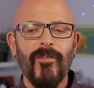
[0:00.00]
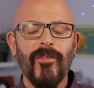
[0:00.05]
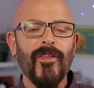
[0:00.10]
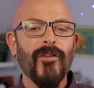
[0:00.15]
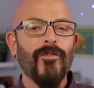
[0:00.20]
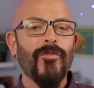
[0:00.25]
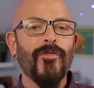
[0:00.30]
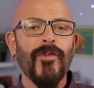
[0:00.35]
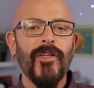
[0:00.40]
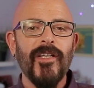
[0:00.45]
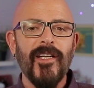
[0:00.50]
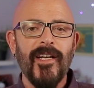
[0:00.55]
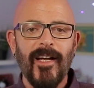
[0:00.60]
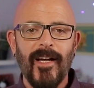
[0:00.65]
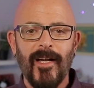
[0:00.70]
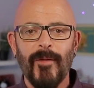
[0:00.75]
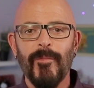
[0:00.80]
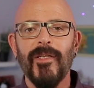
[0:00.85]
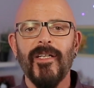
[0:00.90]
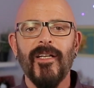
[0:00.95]
The
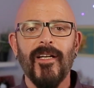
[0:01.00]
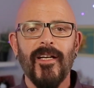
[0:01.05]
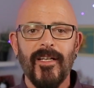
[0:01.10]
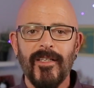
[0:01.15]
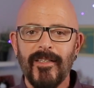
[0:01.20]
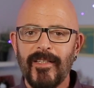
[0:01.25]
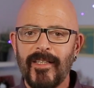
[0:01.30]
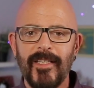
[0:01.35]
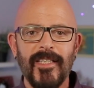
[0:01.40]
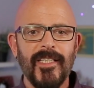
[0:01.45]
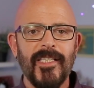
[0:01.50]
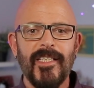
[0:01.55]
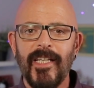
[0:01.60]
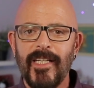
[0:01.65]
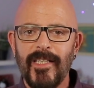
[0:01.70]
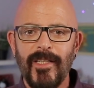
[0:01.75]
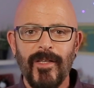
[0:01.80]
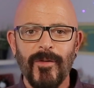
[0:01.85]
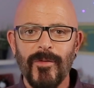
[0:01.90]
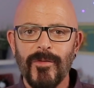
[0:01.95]
phenomenon
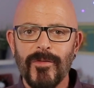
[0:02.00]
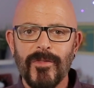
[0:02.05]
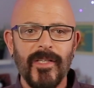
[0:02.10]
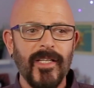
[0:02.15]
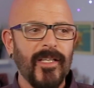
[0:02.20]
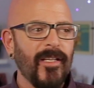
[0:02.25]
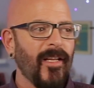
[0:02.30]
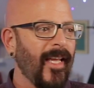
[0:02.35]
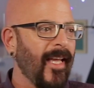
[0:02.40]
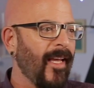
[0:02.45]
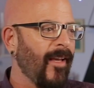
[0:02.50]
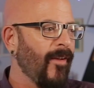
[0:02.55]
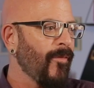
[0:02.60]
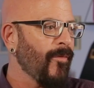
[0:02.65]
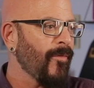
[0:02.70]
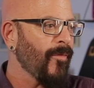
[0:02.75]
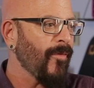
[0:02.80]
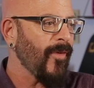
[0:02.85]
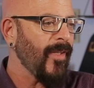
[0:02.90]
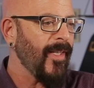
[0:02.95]
continues that
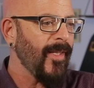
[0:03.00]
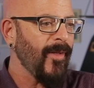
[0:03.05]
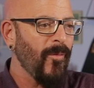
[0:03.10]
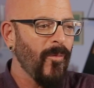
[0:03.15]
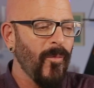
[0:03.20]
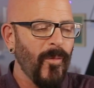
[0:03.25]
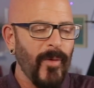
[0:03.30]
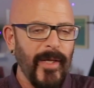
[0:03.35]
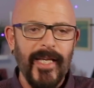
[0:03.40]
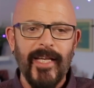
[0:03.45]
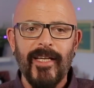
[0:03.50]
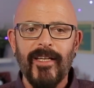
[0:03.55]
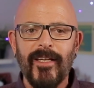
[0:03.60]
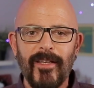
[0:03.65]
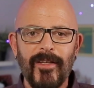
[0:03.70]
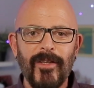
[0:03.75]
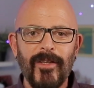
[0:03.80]
every week